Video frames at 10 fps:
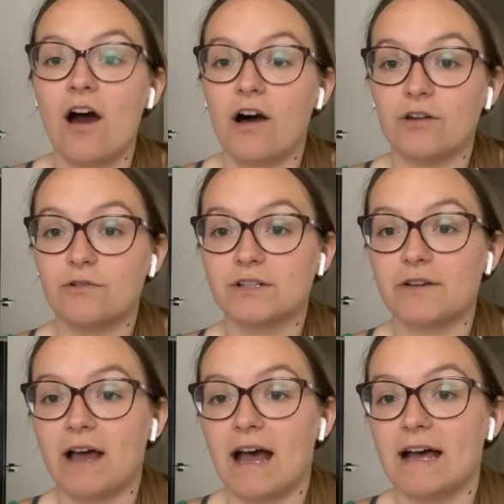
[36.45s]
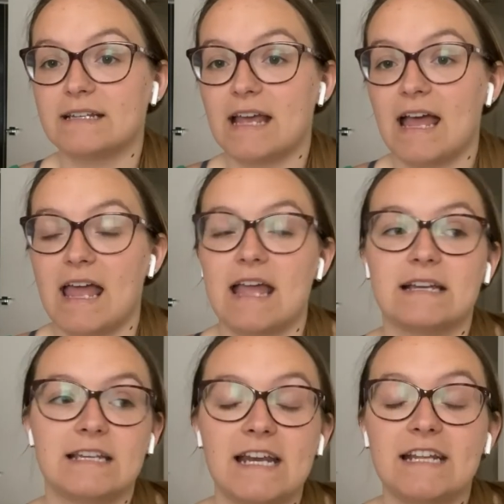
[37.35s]
I also had a
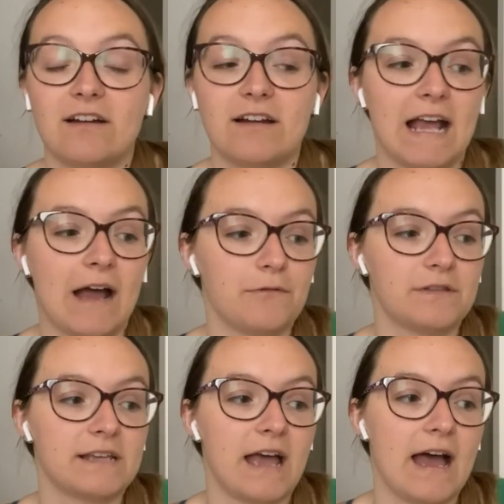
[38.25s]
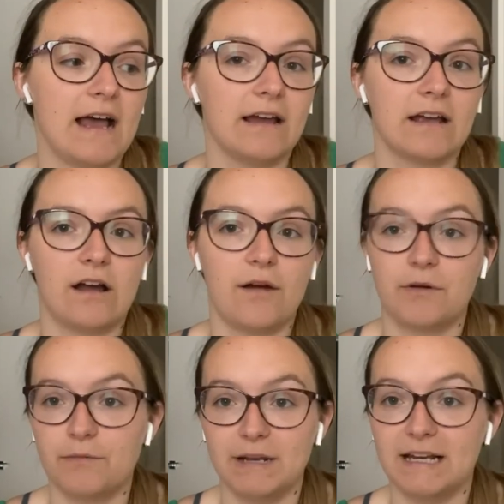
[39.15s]
teeny tiny health scare. Like, I'm
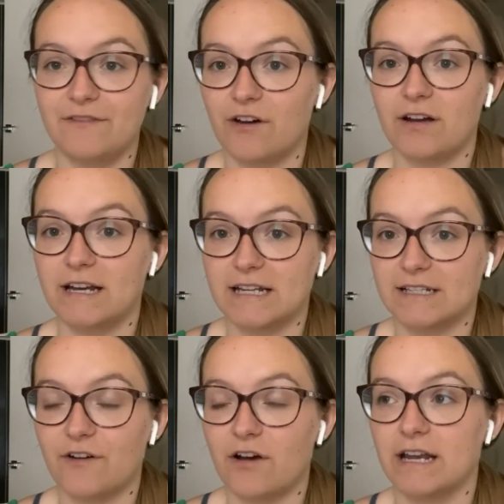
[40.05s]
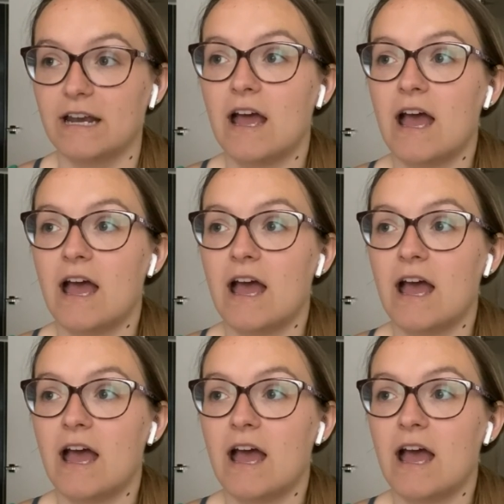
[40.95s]
completely fine. It's fine.